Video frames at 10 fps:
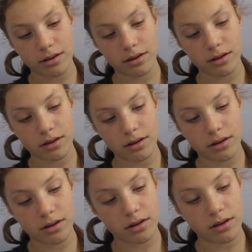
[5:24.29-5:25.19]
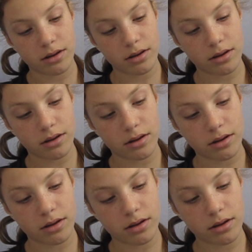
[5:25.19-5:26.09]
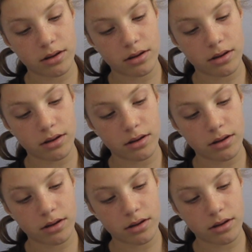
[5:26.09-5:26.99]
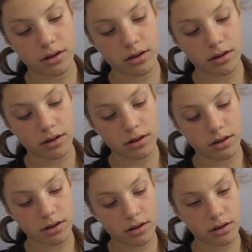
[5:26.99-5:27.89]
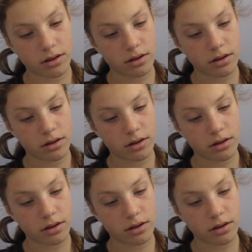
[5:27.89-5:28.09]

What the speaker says: Nothing is said.